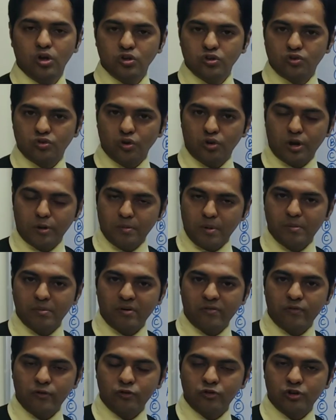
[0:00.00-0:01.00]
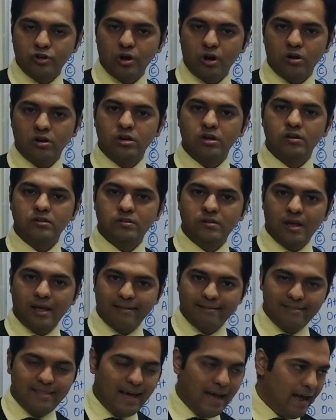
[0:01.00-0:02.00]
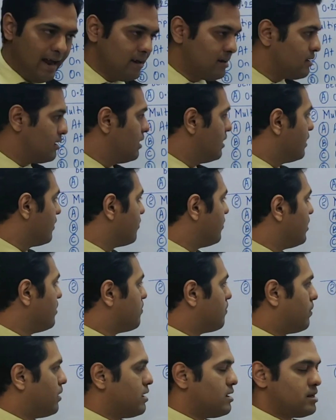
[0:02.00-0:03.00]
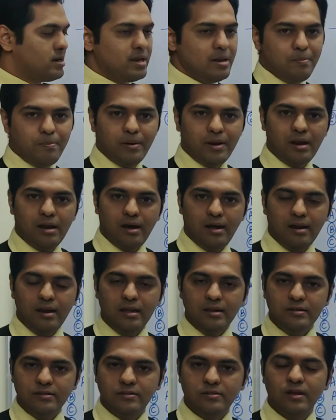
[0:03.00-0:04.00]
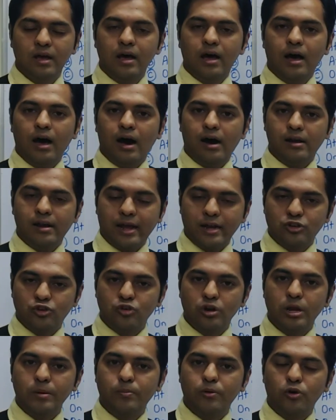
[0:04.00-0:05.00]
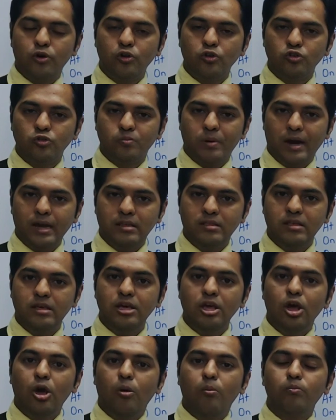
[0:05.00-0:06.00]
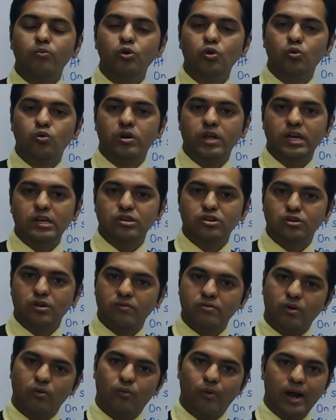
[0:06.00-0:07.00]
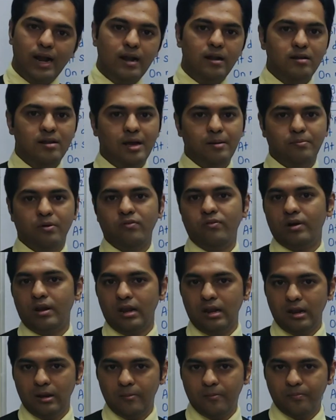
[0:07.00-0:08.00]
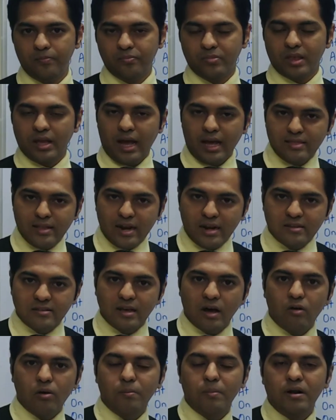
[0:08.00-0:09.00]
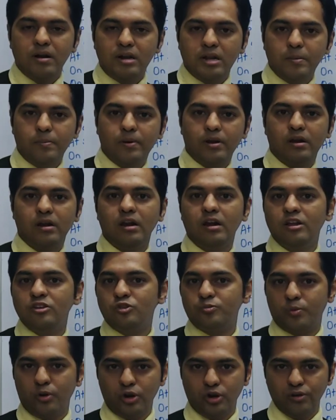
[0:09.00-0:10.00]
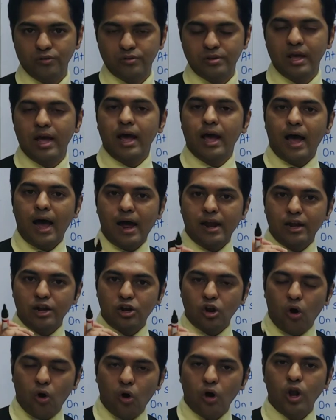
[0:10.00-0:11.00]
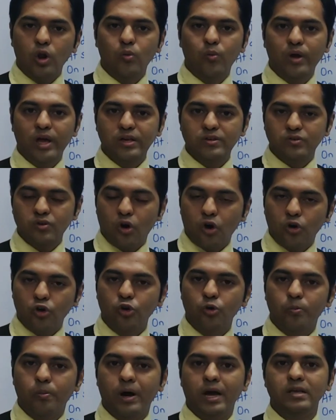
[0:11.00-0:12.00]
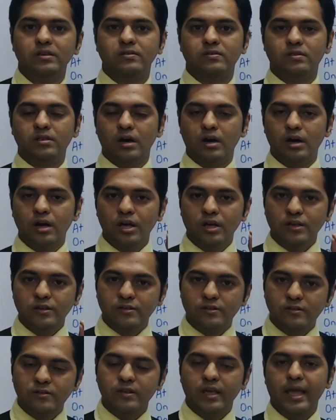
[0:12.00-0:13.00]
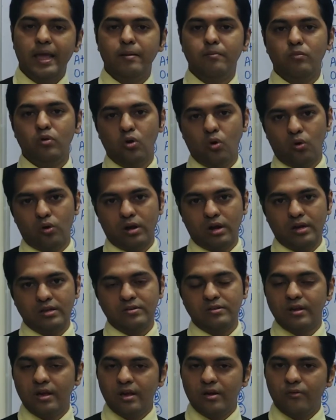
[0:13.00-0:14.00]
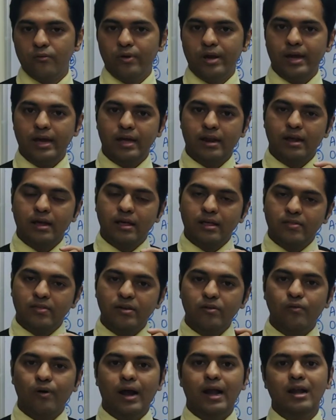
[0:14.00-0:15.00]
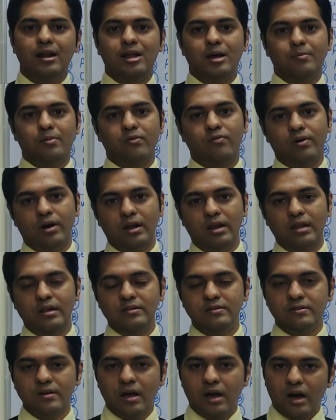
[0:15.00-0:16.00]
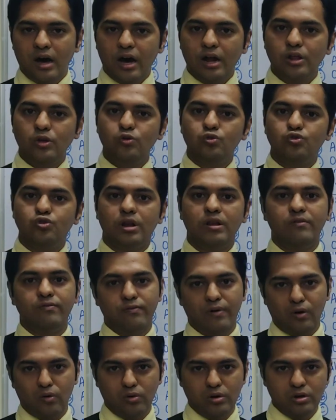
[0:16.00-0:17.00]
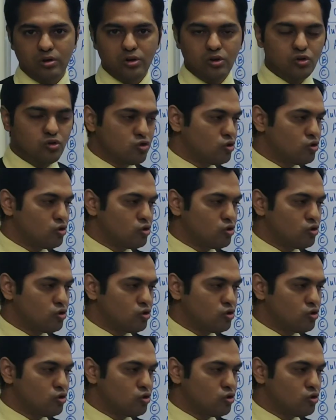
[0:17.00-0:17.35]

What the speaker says: So remember future doctors, that the multiple alleles are actually produced by the mutation of the wild type of allele. And that is how a multiple allele is produced, and it always occupies the same locus where the wild type of alleles are usually found.